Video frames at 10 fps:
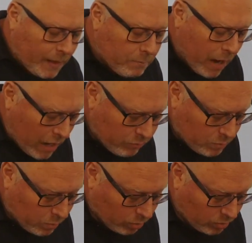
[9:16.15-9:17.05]

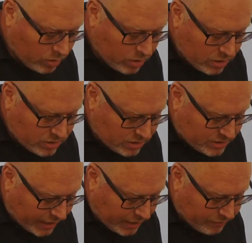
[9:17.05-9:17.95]
parable to
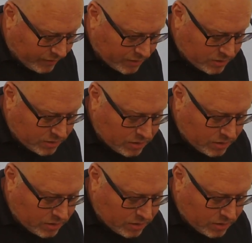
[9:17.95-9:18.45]
David